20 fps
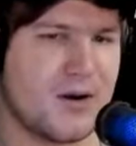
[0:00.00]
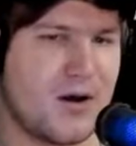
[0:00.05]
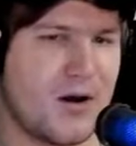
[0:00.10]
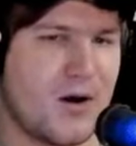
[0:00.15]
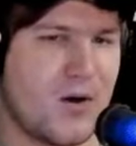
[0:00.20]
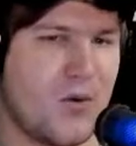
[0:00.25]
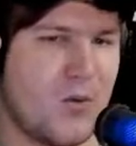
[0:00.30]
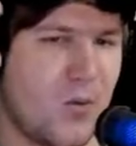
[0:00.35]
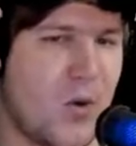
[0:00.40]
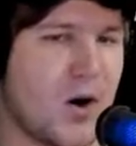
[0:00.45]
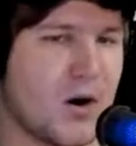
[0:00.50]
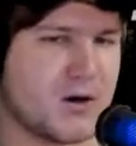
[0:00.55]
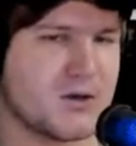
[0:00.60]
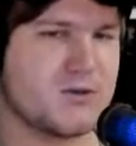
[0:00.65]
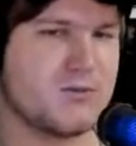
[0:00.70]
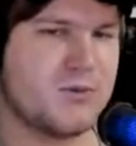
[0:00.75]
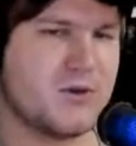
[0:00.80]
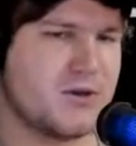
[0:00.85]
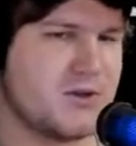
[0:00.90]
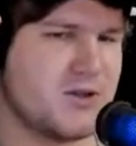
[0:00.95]
uh,
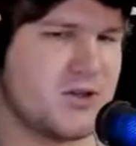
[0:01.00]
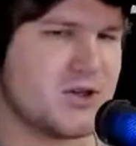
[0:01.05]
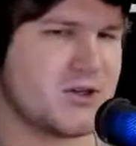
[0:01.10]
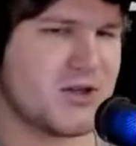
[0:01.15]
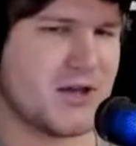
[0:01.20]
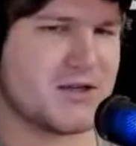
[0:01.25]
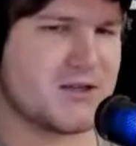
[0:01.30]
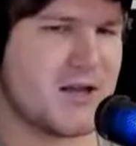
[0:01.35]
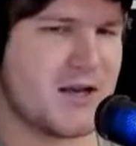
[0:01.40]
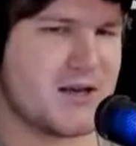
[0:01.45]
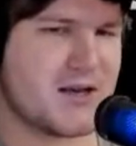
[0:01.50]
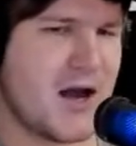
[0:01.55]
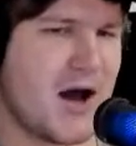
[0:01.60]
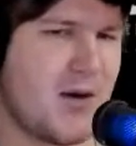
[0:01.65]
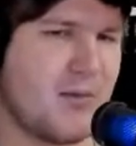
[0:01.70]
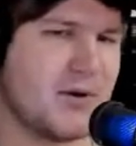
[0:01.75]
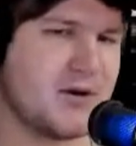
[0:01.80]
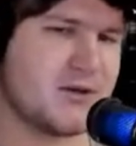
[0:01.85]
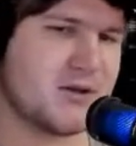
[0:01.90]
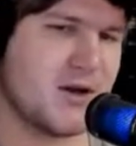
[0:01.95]
works because just like St.
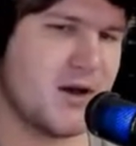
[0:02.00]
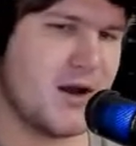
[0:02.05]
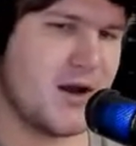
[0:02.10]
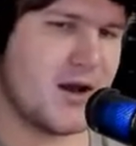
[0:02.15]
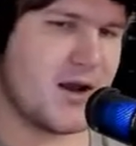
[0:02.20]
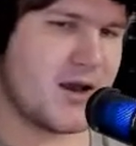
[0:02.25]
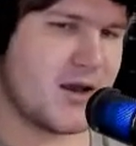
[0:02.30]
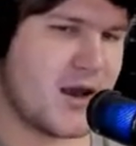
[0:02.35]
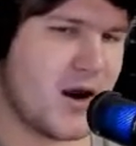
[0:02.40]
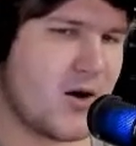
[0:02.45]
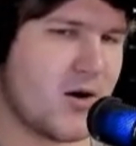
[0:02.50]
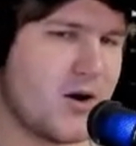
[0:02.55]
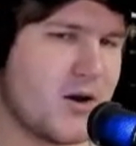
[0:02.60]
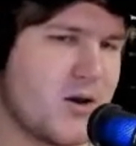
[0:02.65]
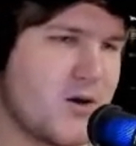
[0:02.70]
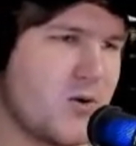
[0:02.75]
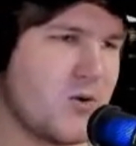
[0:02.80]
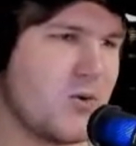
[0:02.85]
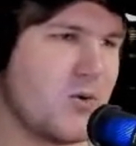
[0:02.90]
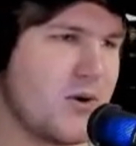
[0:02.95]
Thomas,
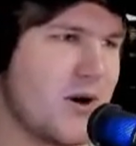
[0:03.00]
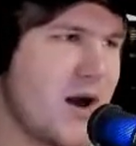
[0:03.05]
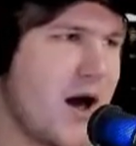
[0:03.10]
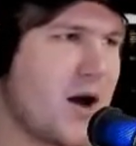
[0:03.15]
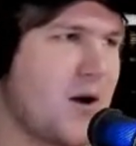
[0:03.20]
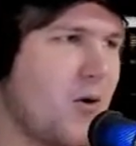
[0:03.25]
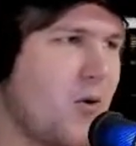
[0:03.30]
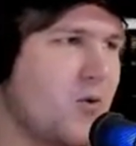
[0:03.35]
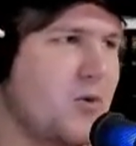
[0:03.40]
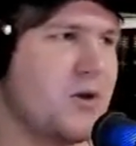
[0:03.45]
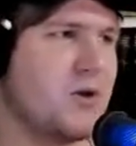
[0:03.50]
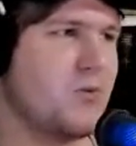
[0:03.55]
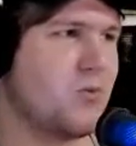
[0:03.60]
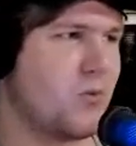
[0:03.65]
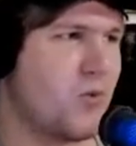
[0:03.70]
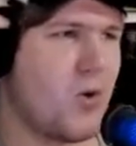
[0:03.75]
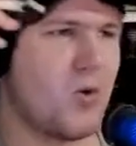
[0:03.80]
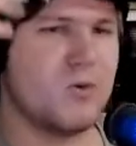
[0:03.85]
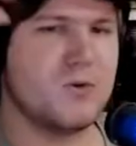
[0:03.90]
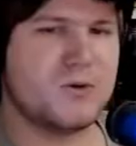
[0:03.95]
Garrigou not only
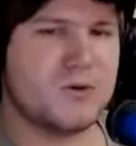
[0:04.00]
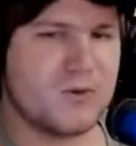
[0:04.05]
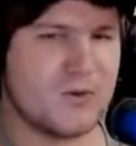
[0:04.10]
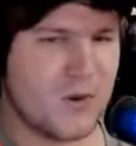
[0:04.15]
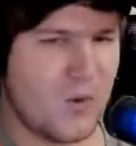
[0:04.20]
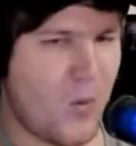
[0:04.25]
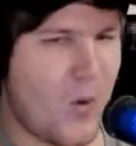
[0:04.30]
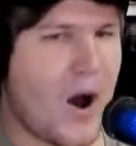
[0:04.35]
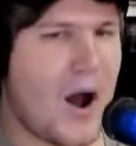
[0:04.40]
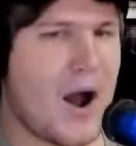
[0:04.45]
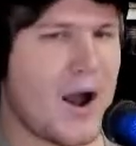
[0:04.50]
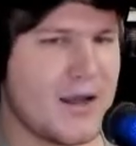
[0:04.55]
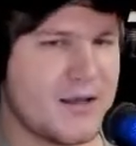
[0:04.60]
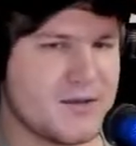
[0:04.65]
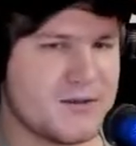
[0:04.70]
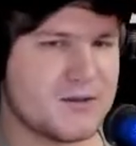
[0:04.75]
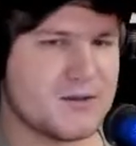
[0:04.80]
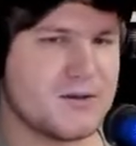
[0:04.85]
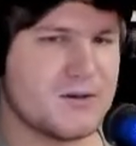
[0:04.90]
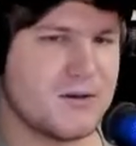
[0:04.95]
wrote to the
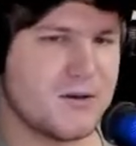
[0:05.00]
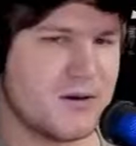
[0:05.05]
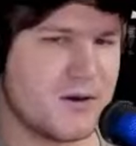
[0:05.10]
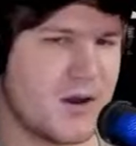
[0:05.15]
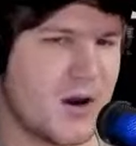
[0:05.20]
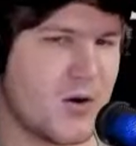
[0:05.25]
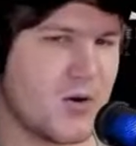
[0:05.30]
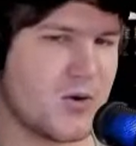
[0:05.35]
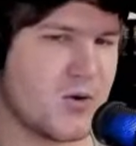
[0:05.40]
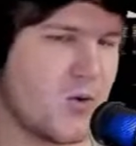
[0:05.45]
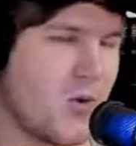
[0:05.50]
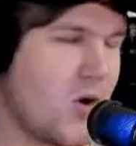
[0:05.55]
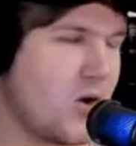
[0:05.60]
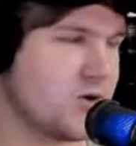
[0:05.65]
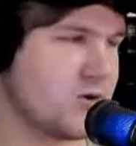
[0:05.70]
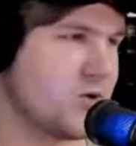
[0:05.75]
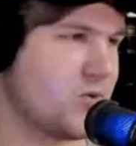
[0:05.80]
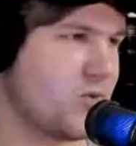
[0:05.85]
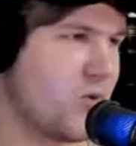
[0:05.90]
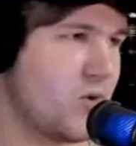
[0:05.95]
wise, Garrigou
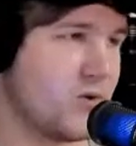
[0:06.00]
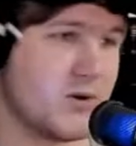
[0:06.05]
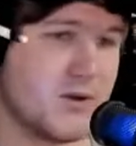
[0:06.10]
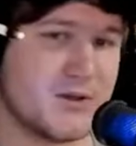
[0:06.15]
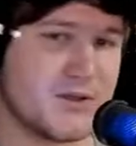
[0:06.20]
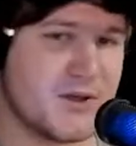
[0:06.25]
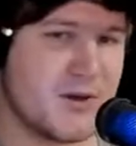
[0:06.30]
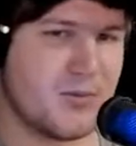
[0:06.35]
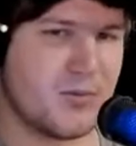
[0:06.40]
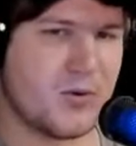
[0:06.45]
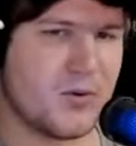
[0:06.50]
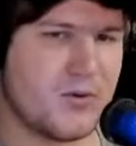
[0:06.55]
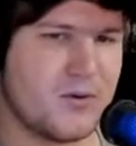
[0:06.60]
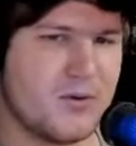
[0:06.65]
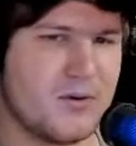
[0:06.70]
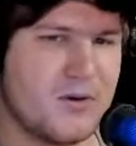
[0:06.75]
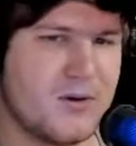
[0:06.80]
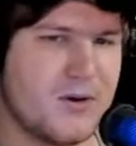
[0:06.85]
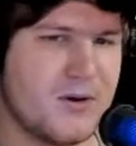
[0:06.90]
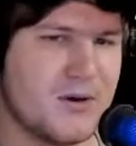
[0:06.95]
also wrote to the simple.
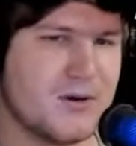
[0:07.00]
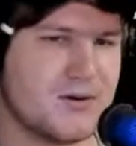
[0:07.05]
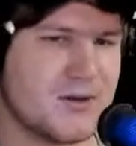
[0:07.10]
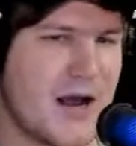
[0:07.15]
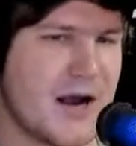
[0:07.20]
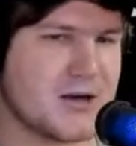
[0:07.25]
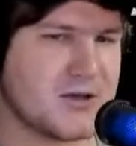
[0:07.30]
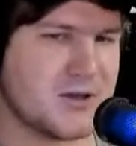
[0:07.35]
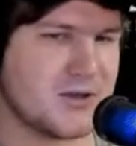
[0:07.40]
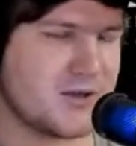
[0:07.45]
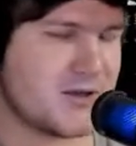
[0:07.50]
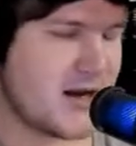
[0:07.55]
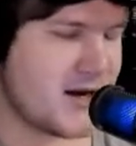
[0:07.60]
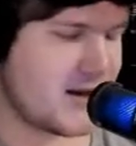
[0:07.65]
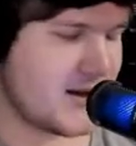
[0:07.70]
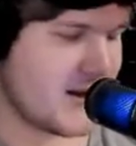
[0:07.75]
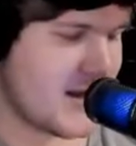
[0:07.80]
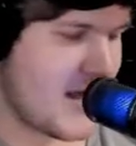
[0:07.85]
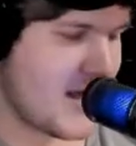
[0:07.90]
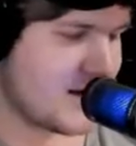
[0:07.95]
It's actually said
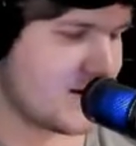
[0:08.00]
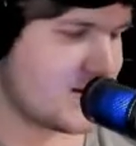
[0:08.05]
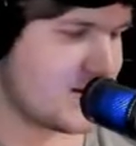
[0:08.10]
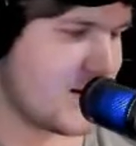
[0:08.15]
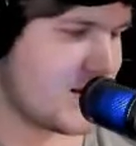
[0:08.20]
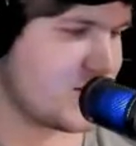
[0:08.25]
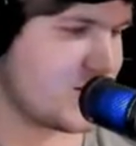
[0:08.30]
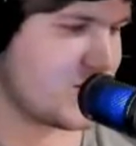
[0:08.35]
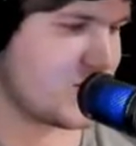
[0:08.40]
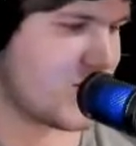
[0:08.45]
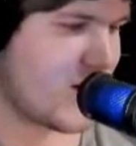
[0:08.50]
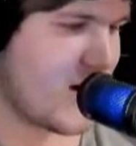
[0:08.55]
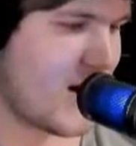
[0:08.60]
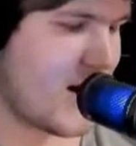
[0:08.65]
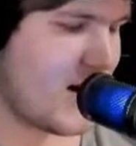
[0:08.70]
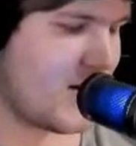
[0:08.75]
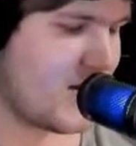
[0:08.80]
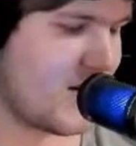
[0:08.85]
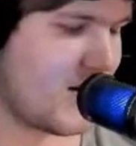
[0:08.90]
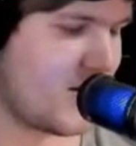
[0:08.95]
in the canonization
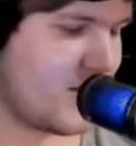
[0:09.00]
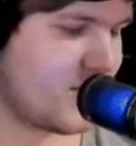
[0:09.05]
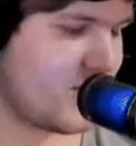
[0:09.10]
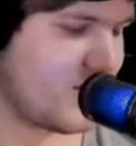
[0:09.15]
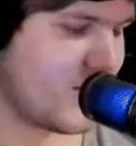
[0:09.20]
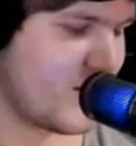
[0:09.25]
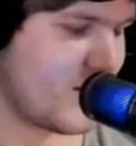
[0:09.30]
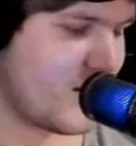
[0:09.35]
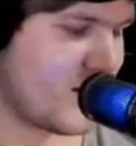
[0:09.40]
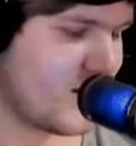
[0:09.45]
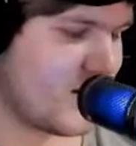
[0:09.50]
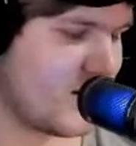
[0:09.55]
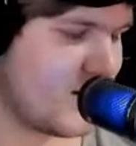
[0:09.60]
trial of uh,